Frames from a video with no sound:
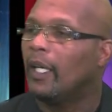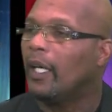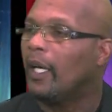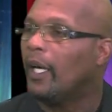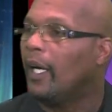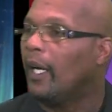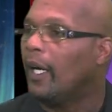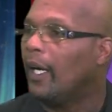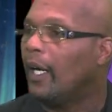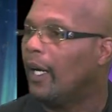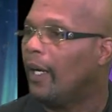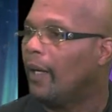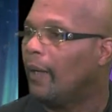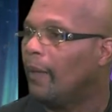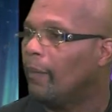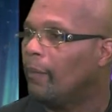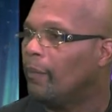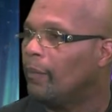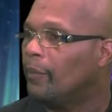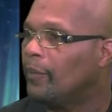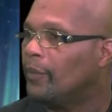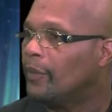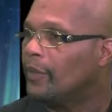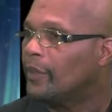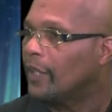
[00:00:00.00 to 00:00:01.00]

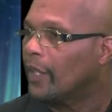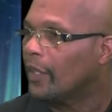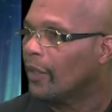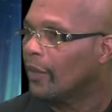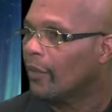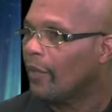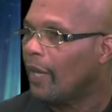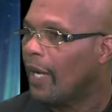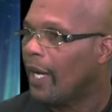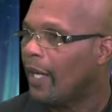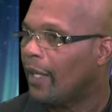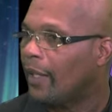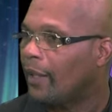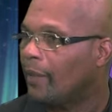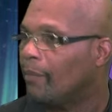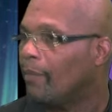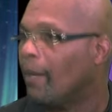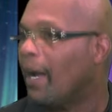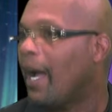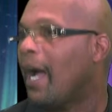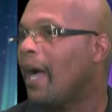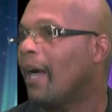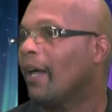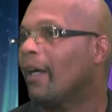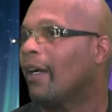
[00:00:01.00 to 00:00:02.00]
turn around and
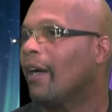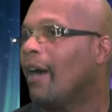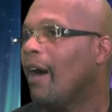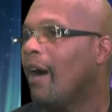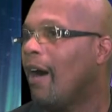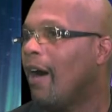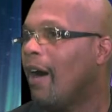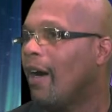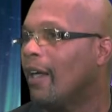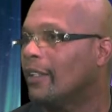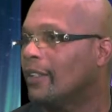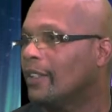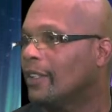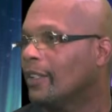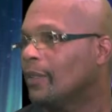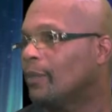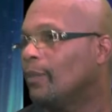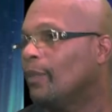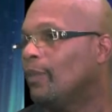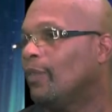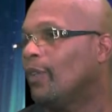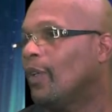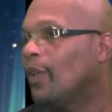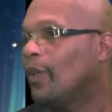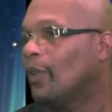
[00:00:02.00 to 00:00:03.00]
buy a car just
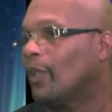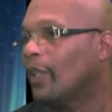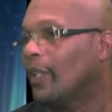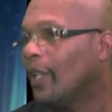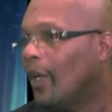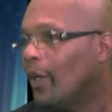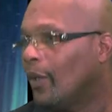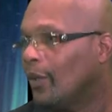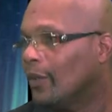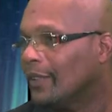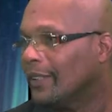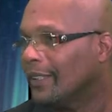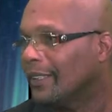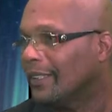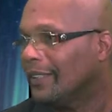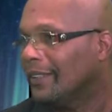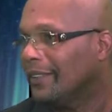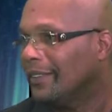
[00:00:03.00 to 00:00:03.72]
before closing.